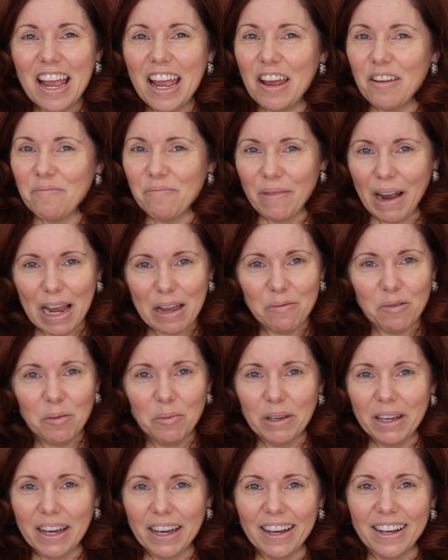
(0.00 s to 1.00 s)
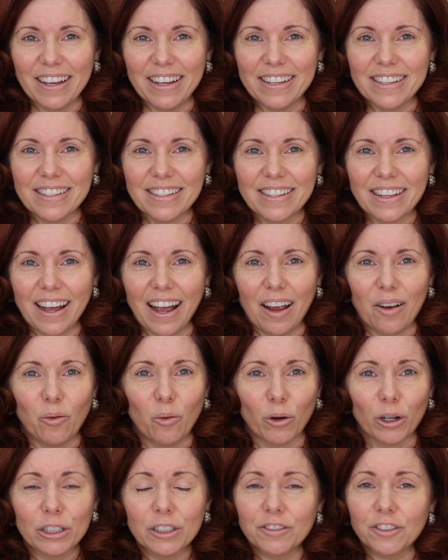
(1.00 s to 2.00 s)
It might be because I
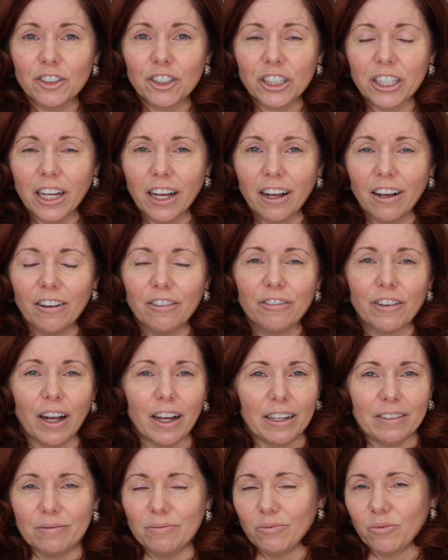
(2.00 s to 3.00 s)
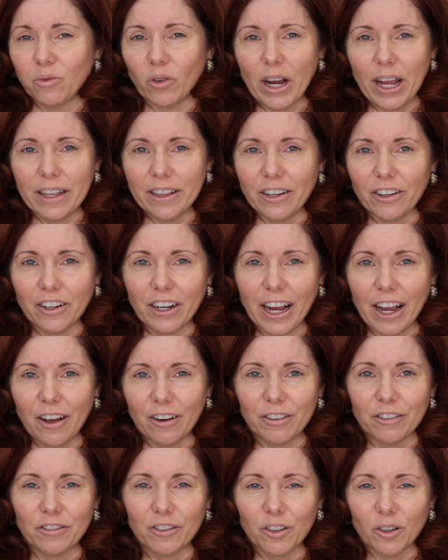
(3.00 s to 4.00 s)
worked for Chanel. I ran their
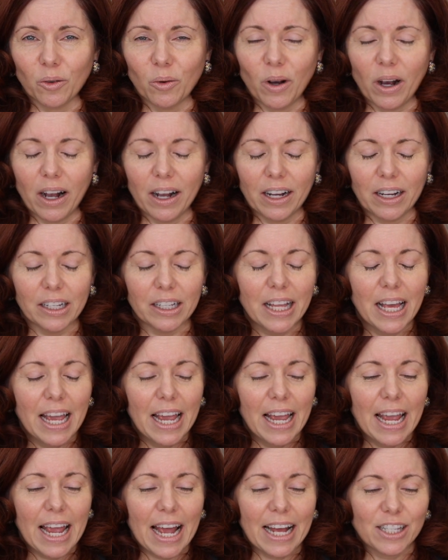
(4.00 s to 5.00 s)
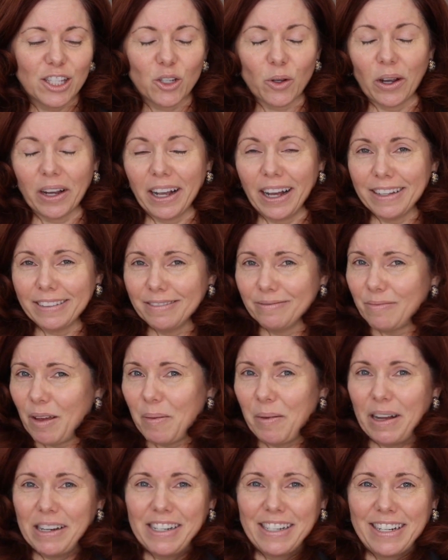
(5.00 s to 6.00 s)
counter for a while, and so I
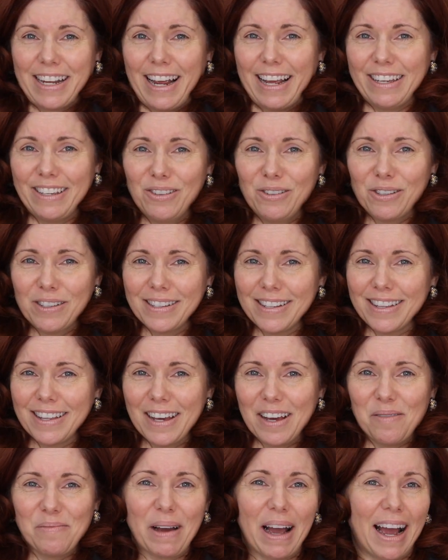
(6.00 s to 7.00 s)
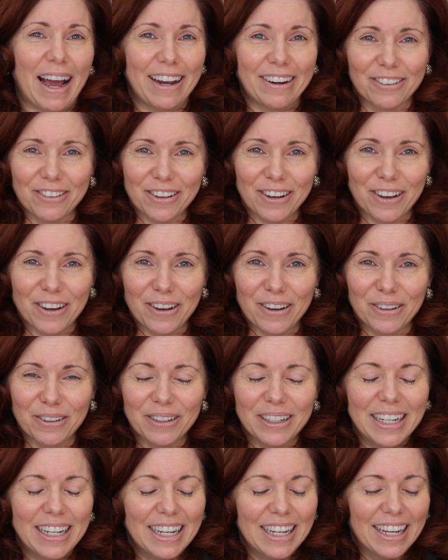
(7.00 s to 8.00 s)
just got used to them. I don't
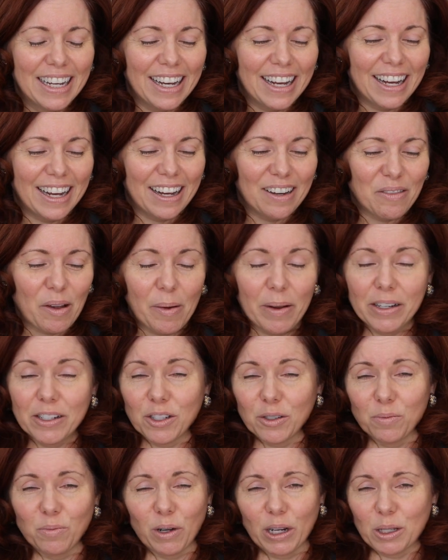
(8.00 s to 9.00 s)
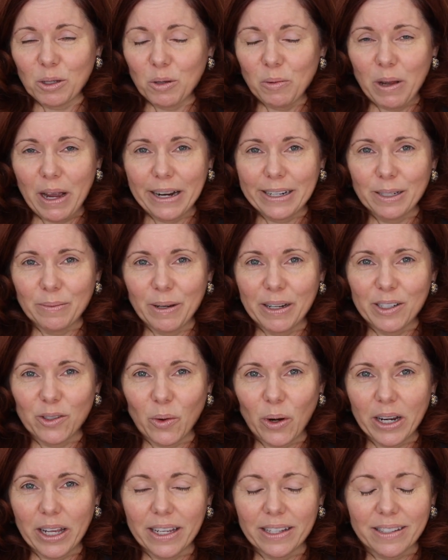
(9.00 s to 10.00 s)
know. Maybe it just brings me back to my
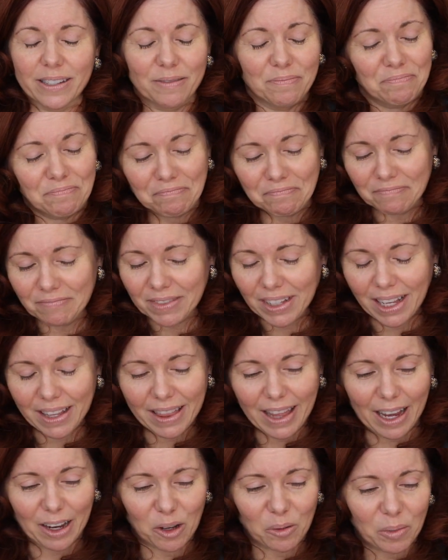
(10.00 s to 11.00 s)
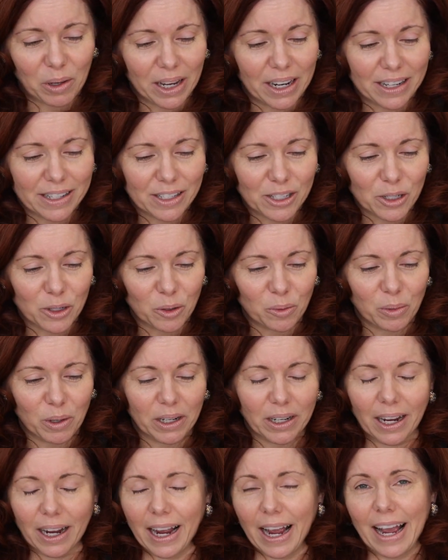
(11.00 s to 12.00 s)
20s. That could be it too,
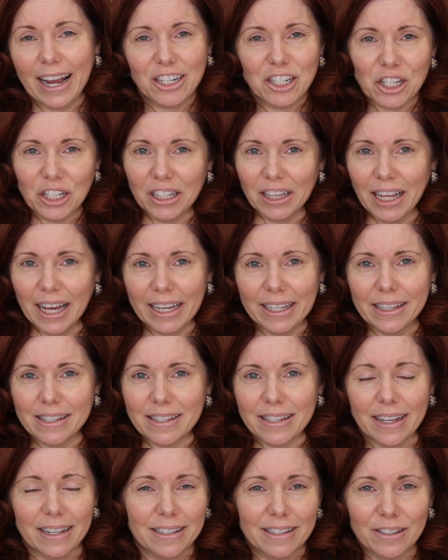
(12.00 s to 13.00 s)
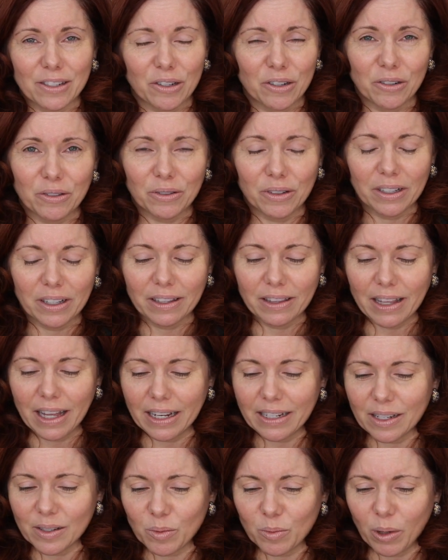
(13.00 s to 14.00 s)
but I actually like the scent, so
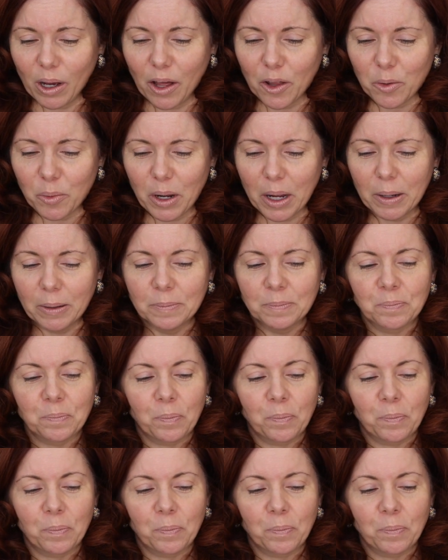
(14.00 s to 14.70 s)
that doesn't bother me.